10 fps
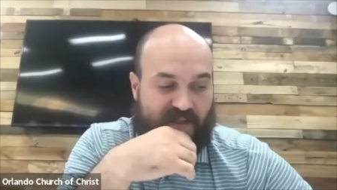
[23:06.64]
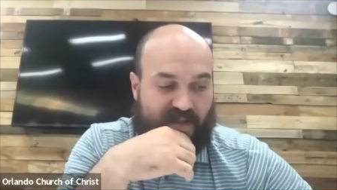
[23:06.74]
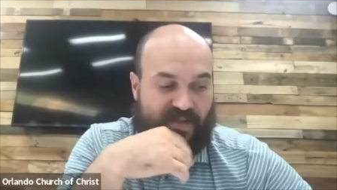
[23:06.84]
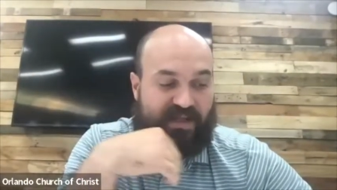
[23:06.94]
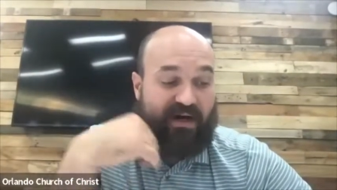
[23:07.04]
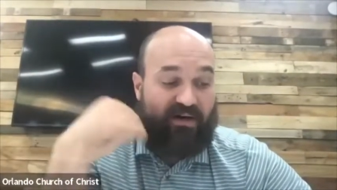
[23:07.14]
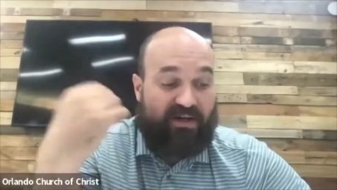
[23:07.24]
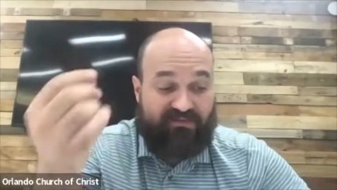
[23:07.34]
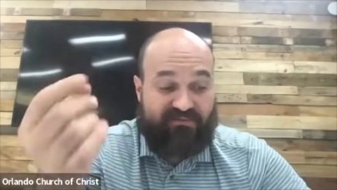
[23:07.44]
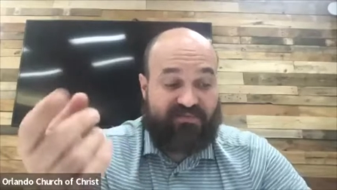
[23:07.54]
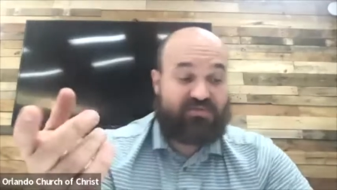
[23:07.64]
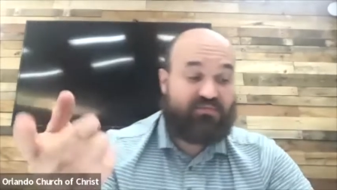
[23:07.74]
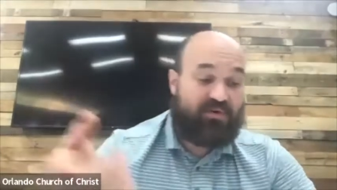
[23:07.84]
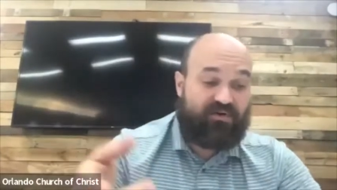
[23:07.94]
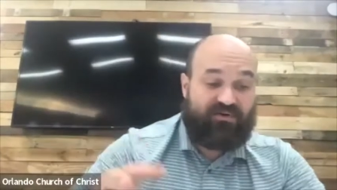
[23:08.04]
Now, if
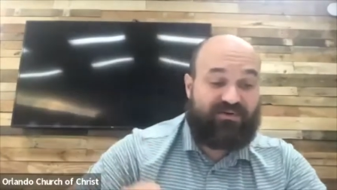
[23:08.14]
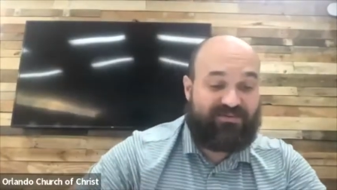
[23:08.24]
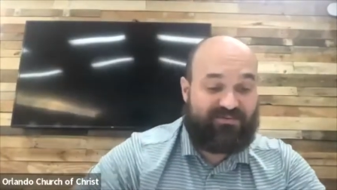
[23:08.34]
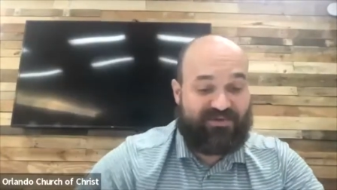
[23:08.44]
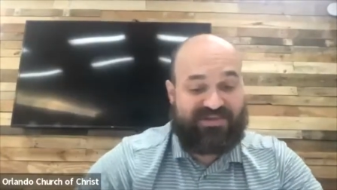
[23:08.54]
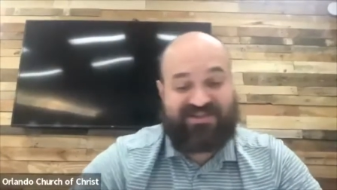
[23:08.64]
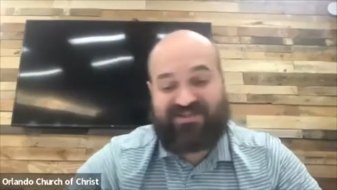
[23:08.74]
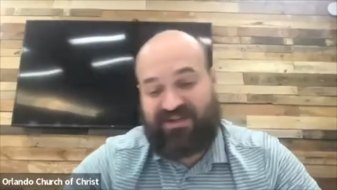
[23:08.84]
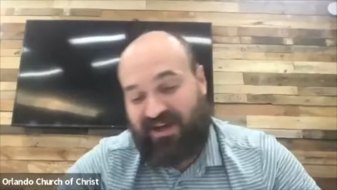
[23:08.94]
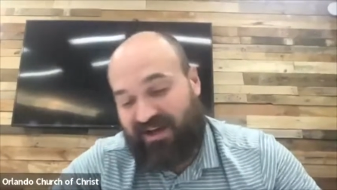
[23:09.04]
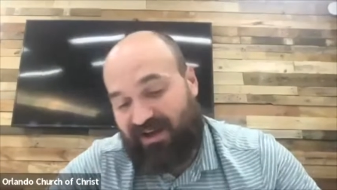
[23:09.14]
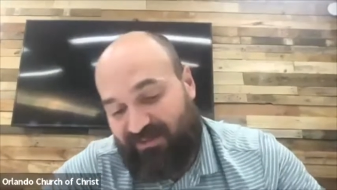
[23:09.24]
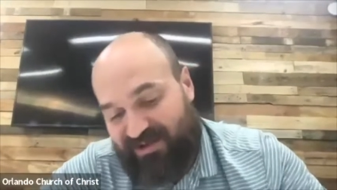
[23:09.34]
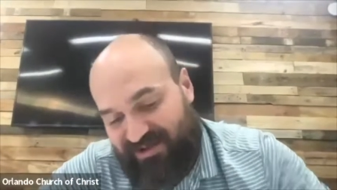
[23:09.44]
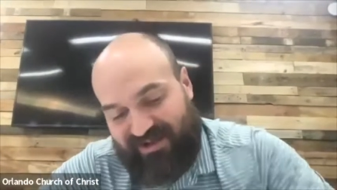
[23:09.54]
true, which I, I
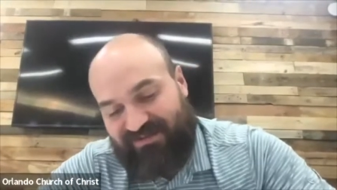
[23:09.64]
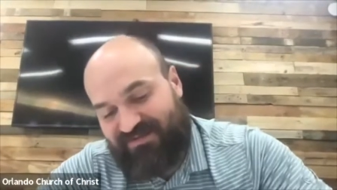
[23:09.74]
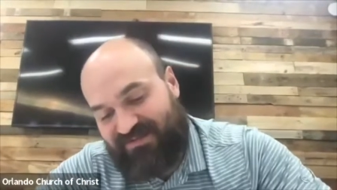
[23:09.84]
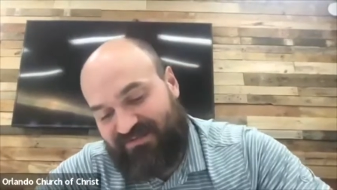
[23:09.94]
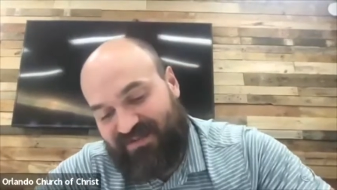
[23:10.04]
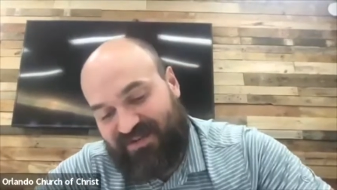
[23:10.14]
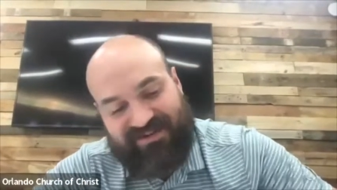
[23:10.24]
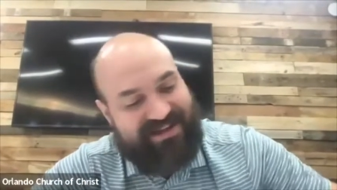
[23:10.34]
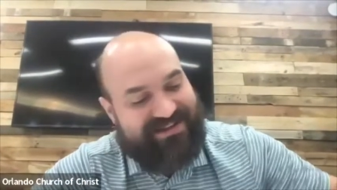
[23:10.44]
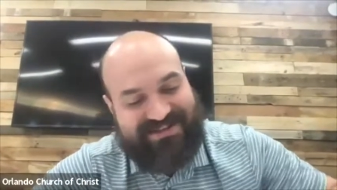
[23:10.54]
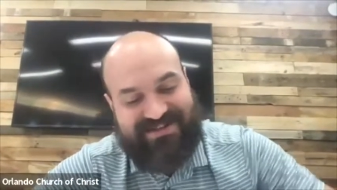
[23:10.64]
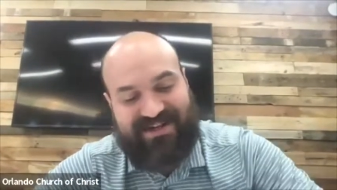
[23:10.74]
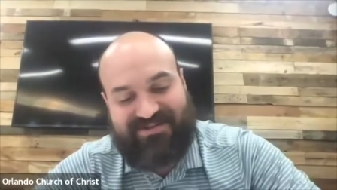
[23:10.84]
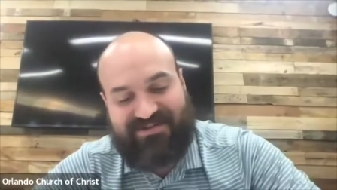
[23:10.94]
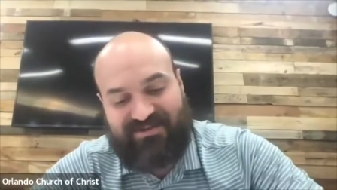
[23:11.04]
would love to feel like that's
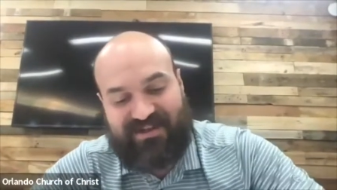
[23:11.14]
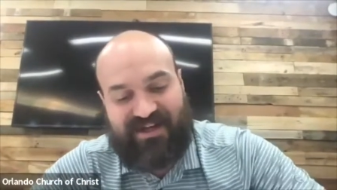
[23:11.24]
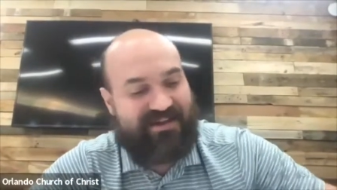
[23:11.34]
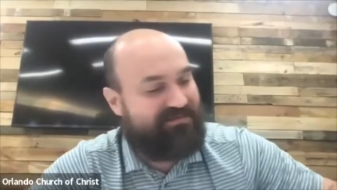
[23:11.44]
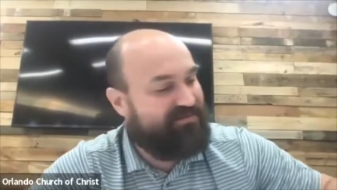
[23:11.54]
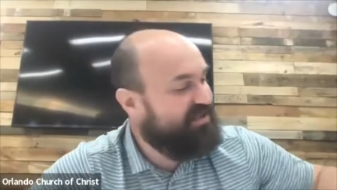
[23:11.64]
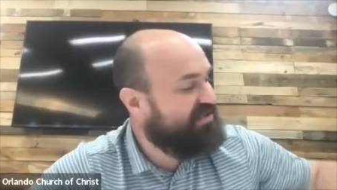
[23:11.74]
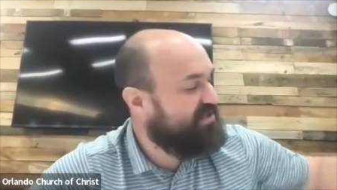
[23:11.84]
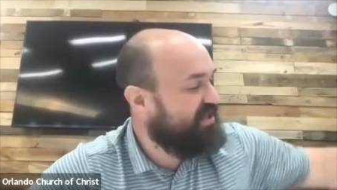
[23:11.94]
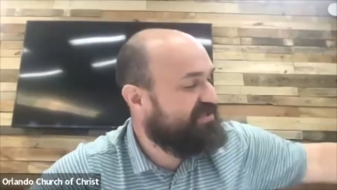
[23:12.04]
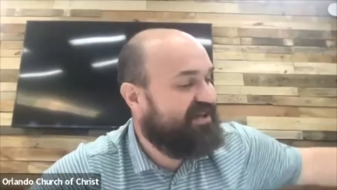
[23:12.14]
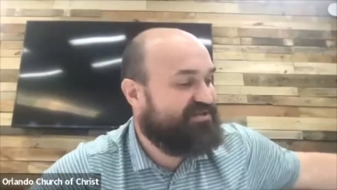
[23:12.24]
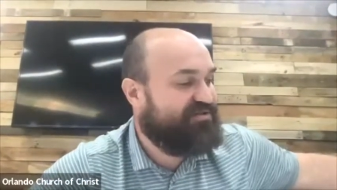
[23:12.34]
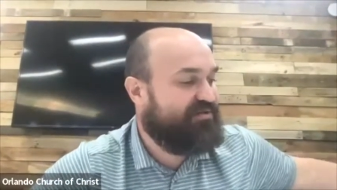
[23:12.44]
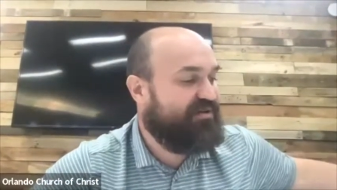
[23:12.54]
not true, God, like, please say it's
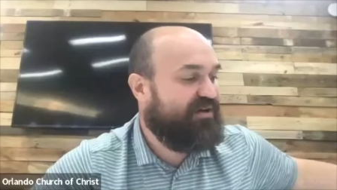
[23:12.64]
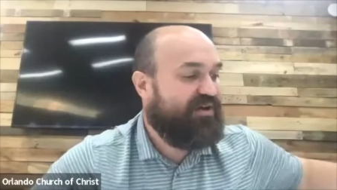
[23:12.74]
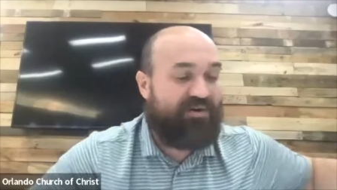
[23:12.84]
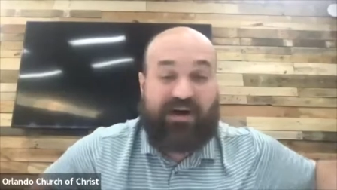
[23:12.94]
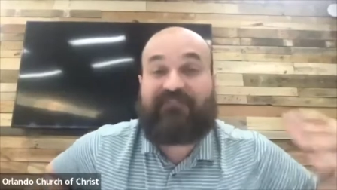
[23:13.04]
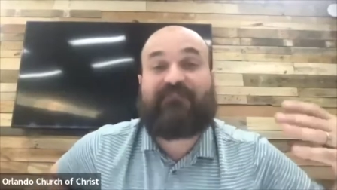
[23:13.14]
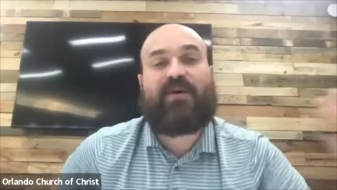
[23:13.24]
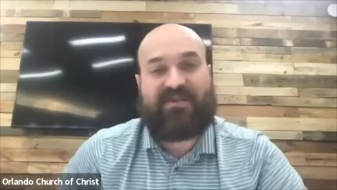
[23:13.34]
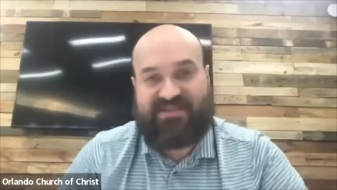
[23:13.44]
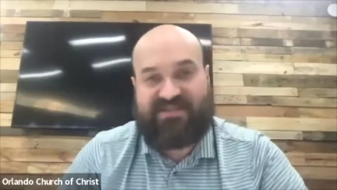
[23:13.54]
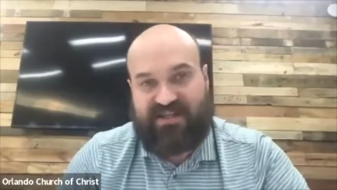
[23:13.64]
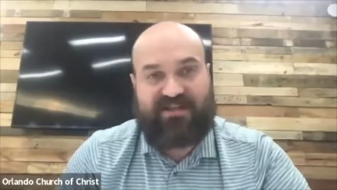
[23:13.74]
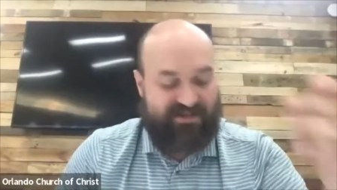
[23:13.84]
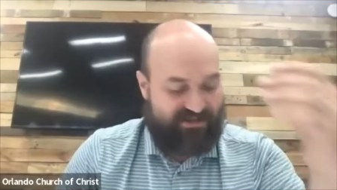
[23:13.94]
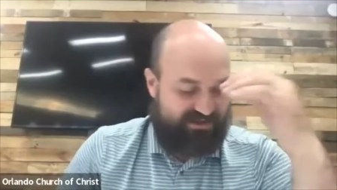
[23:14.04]
not true, or have
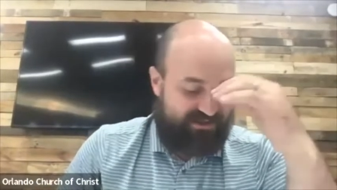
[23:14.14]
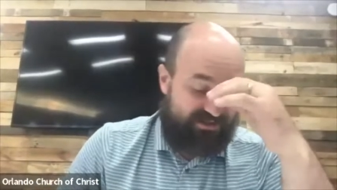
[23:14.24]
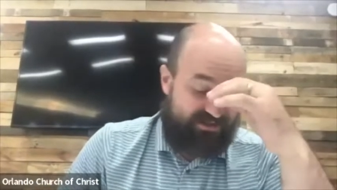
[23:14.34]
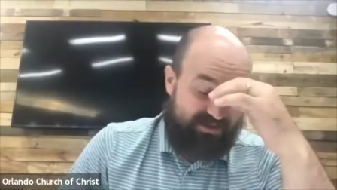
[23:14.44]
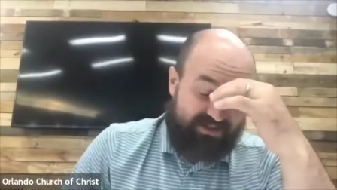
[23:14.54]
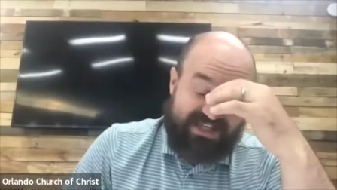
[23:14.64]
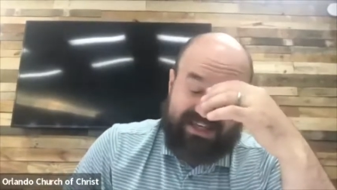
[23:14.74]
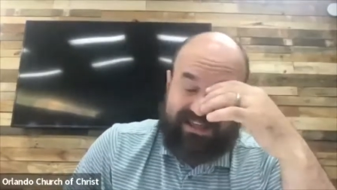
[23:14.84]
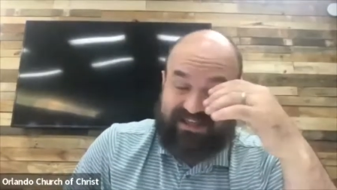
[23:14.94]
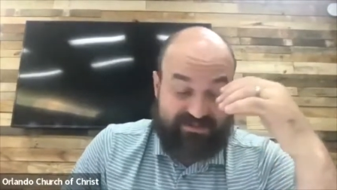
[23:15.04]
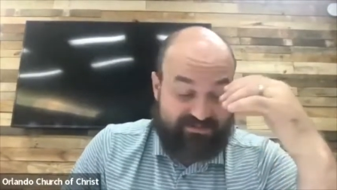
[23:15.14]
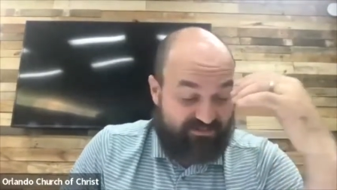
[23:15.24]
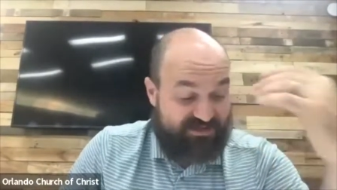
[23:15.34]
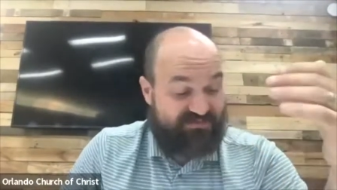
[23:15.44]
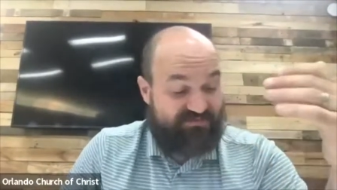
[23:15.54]
mercy. I'll take it.
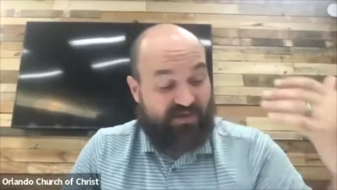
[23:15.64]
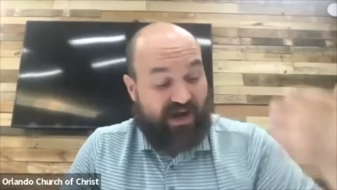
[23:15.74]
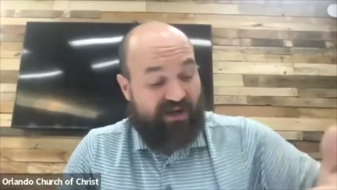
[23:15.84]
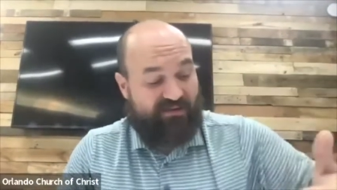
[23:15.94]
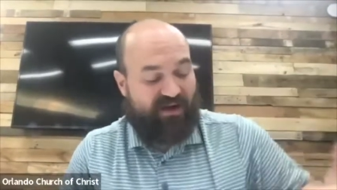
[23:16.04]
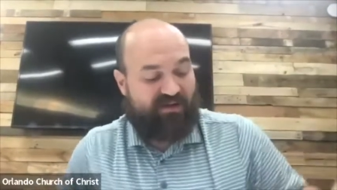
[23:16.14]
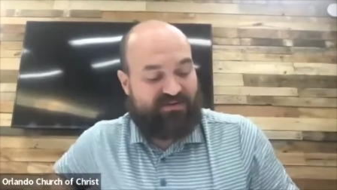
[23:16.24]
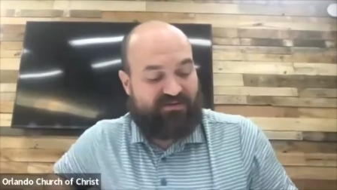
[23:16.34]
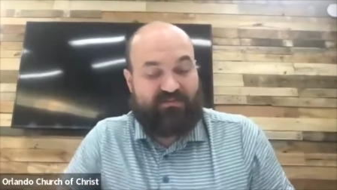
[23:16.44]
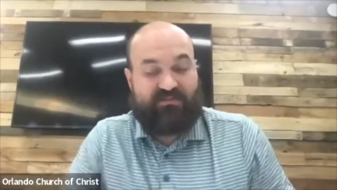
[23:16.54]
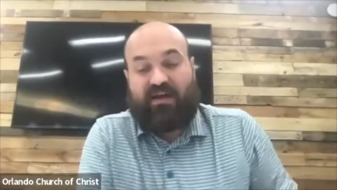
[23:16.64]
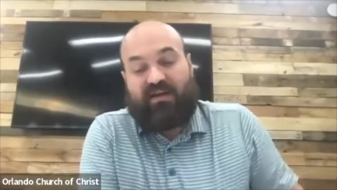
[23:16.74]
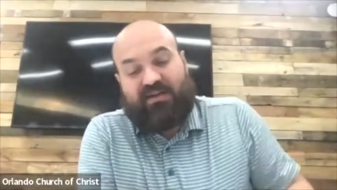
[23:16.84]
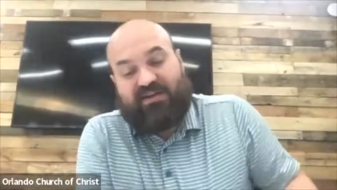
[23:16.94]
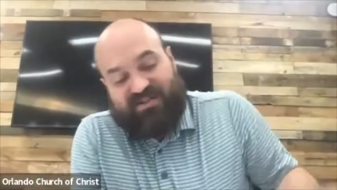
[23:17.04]
Verse five, uh,
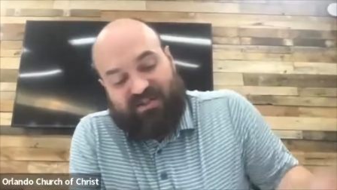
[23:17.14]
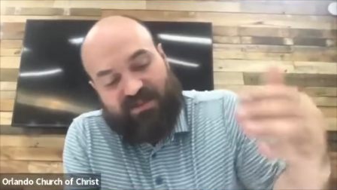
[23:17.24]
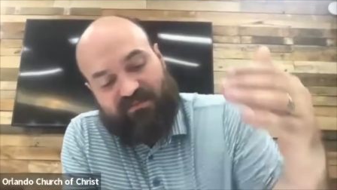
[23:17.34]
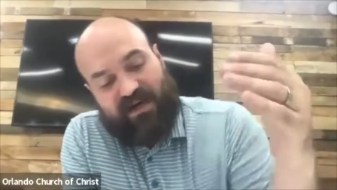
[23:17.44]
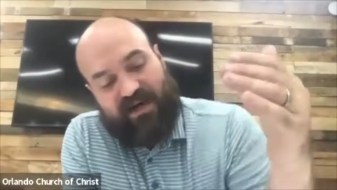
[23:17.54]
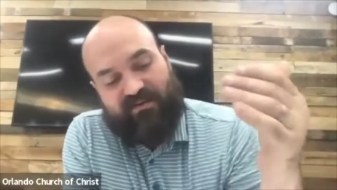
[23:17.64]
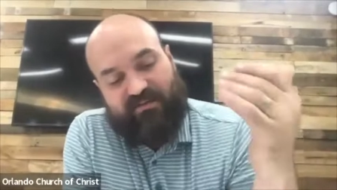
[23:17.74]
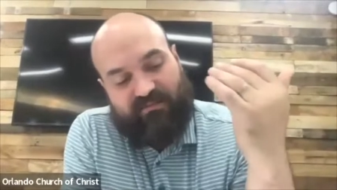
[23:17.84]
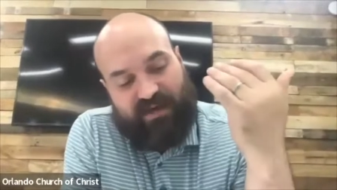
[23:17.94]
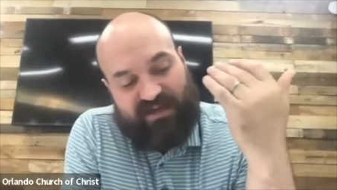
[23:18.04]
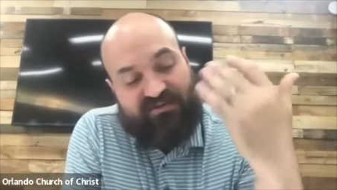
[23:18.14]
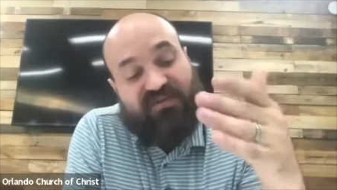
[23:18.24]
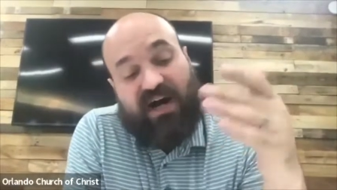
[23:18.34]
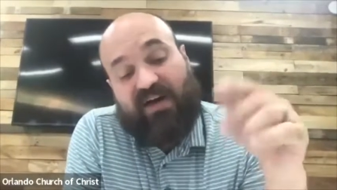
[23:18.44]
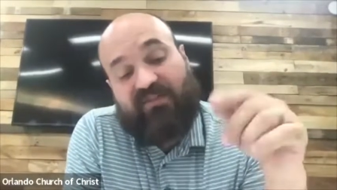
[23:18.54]
in, in the Sermon on the Mount, Matthew
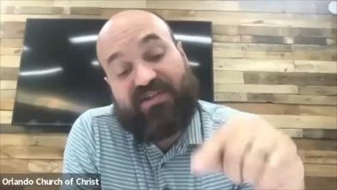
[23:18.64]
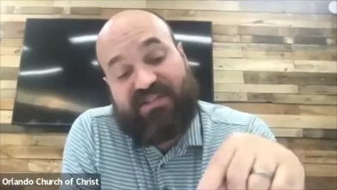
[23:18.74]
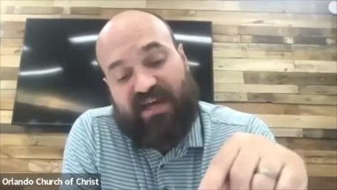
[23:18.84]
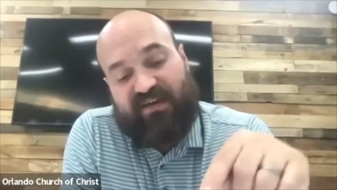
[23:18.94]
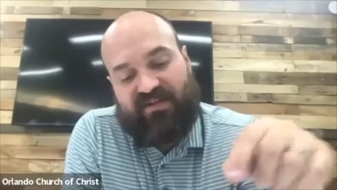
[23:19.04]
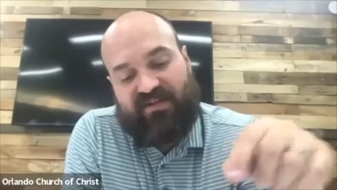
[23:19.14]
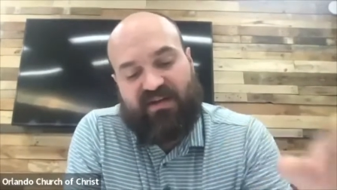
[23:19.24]
five, verse seven,